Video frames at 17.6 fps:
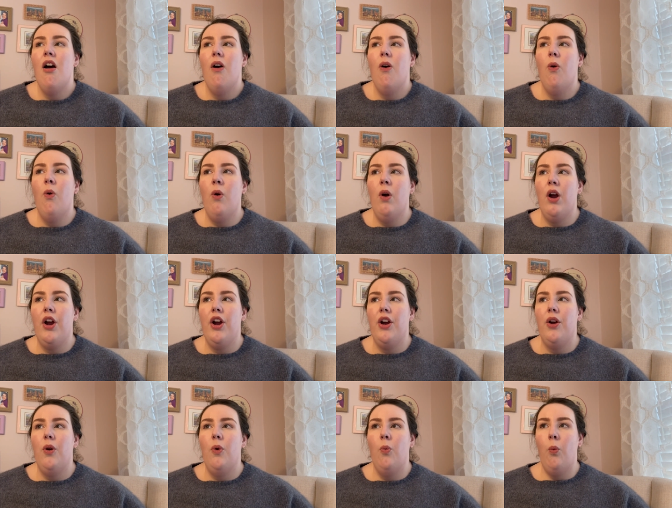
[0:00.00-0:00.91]

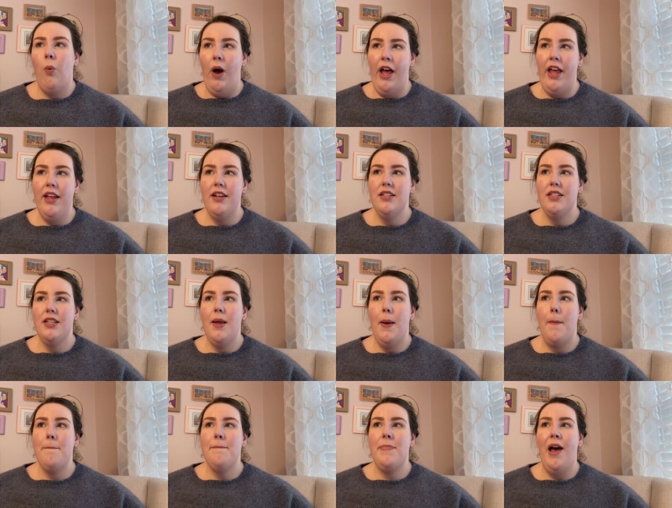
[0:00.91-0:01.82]
or what,
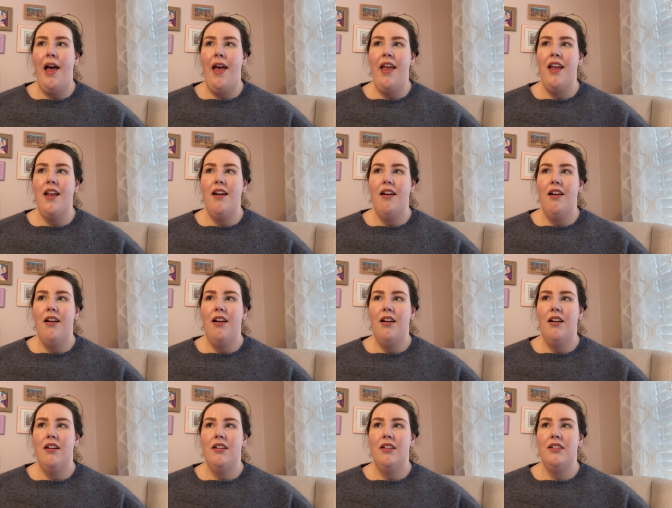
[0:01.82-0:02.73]
but
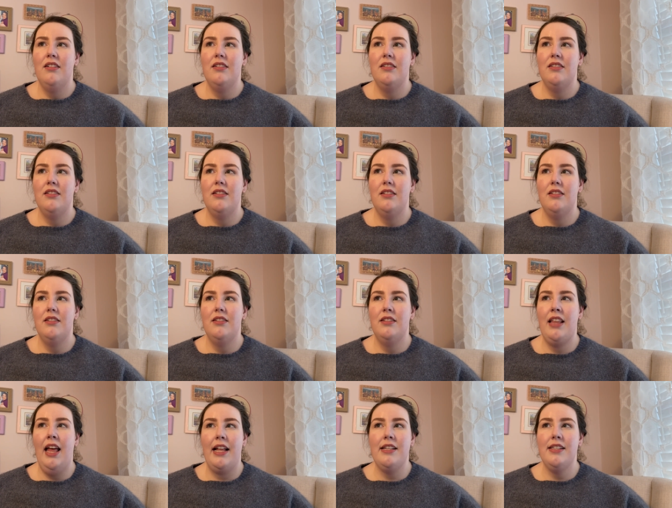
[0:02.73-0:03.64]

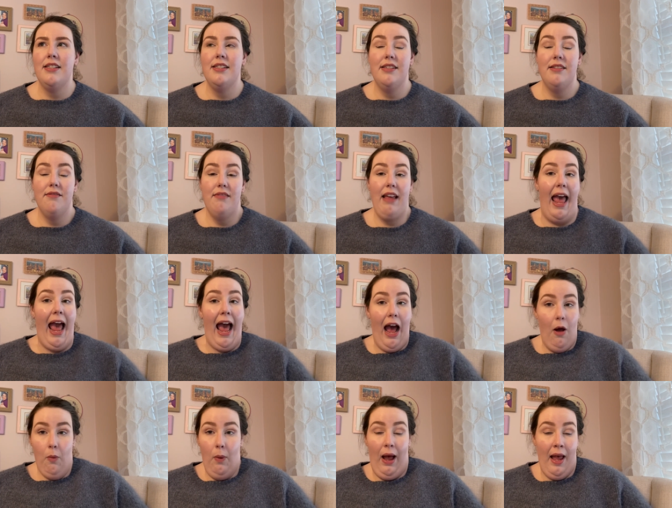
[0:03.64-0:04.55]
that's
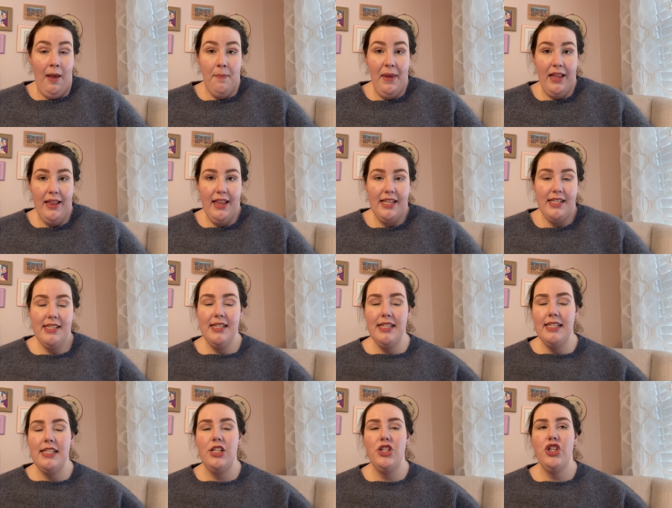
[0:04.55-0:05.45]
how I made this
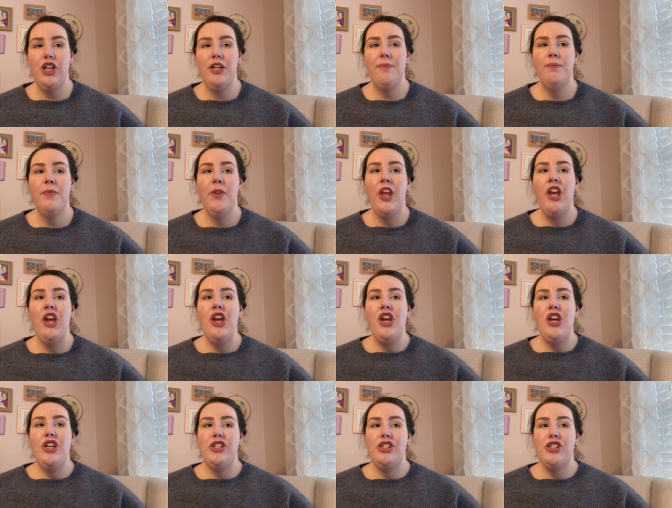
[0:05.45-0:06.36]
decision.
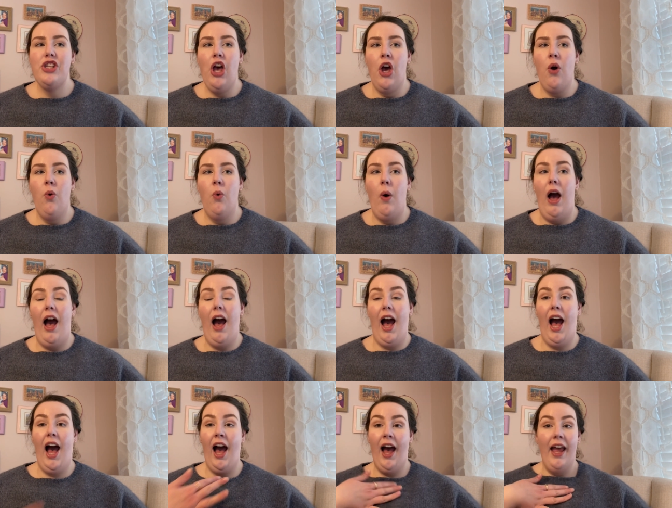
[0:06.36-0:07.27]
So
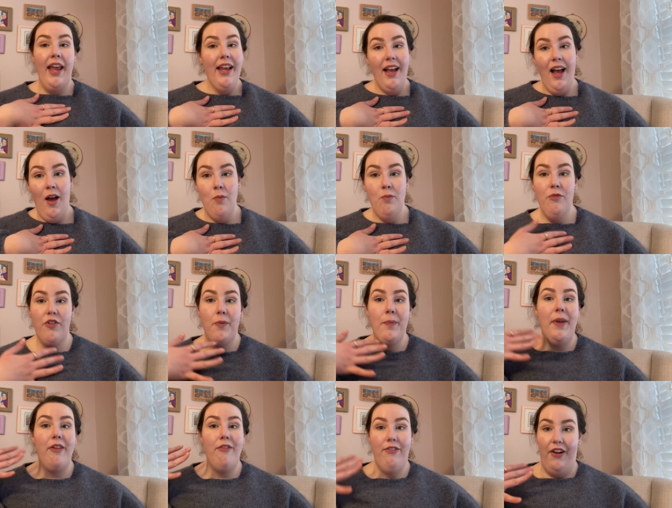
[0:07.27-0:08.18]
I come from
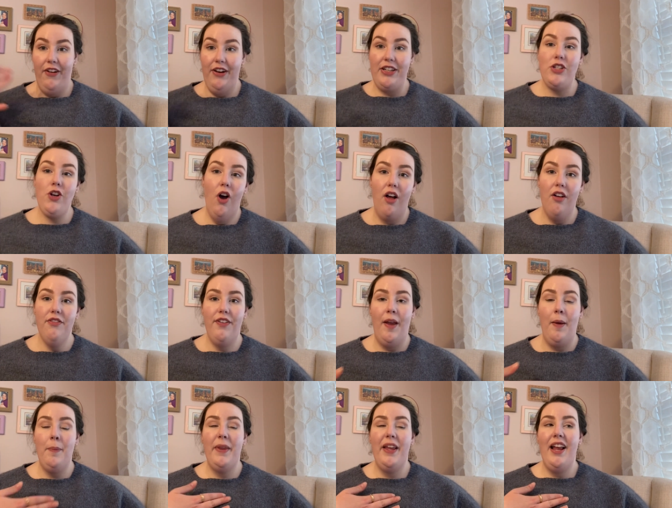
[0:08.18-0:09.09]
a very tall
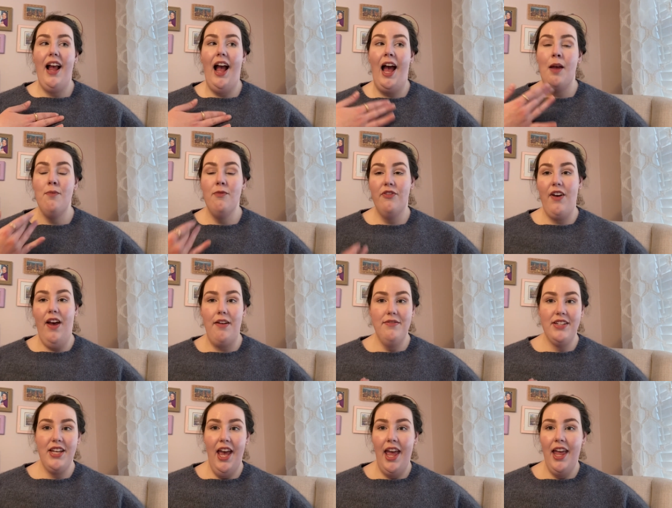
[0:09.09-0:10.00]
family. I'm
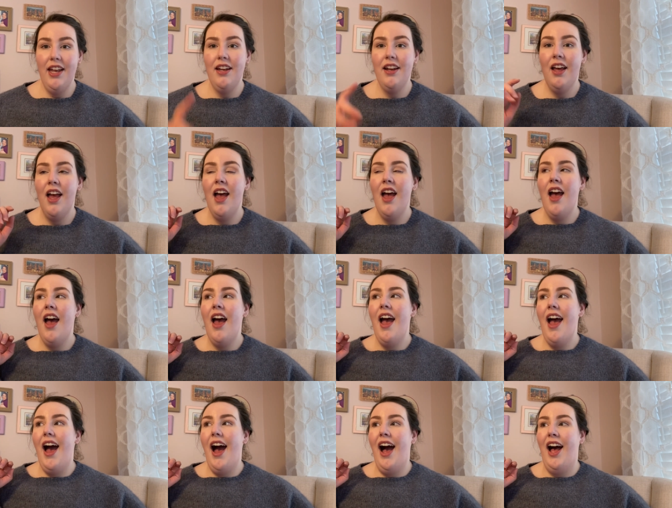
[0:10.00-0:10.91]
5'10".
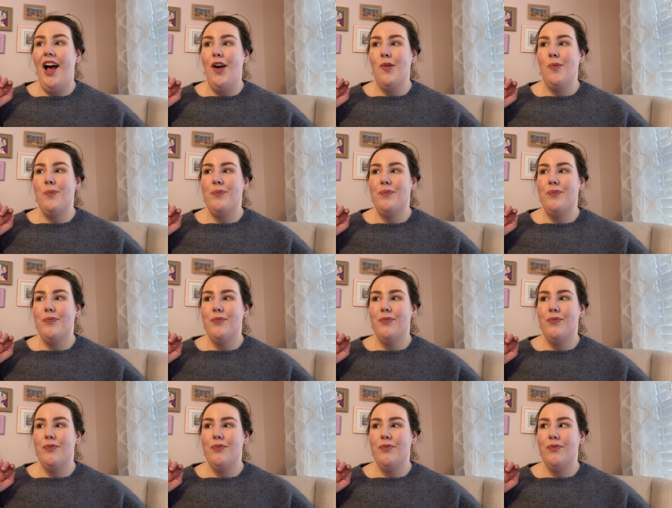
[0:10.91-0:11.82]
Um,
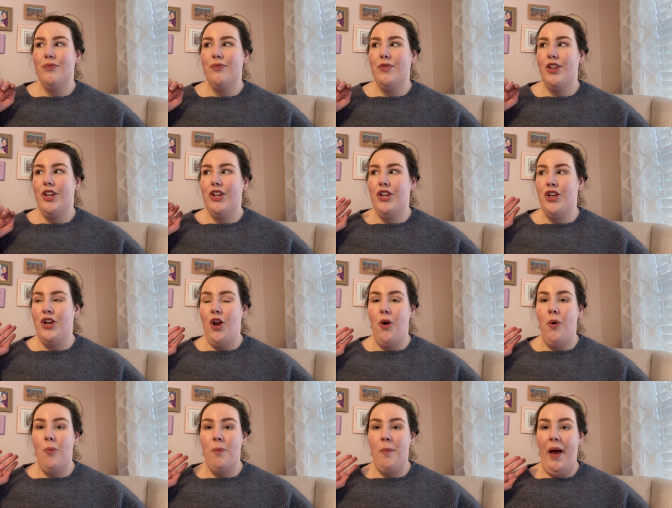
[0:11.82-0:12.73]
you
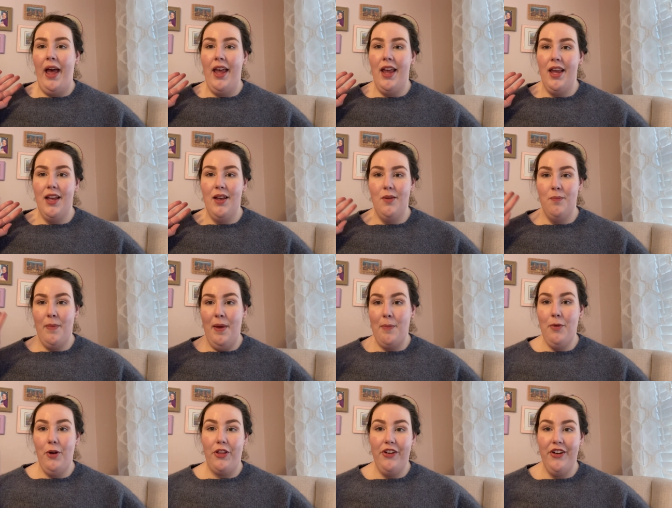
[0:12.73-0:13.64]
know, my, my
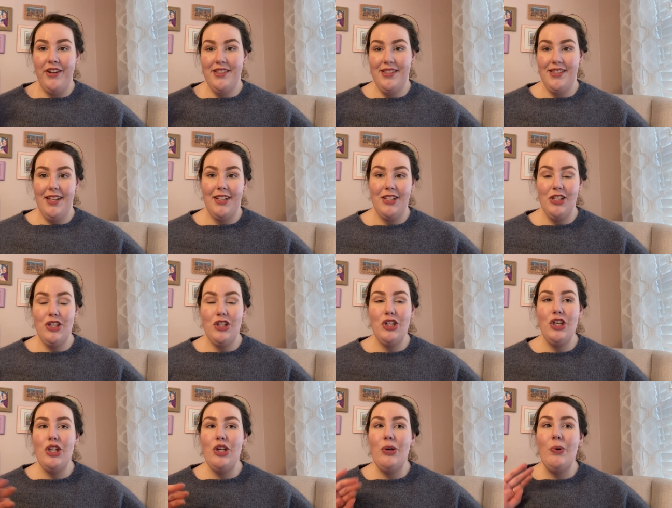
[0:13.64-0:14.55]
brother is
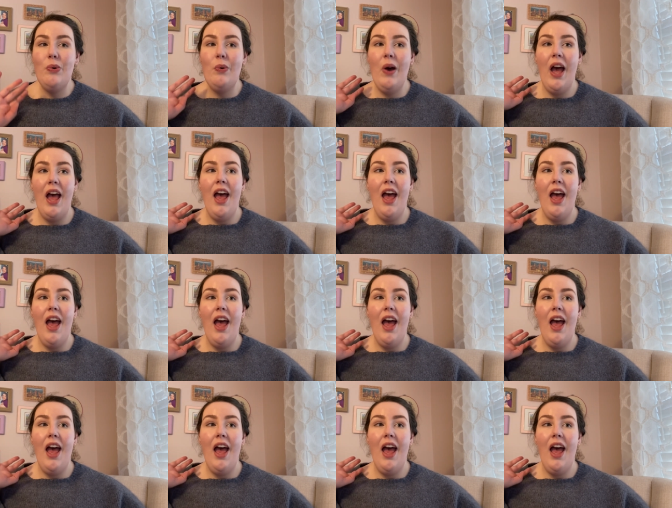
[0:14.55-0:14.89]
6'2".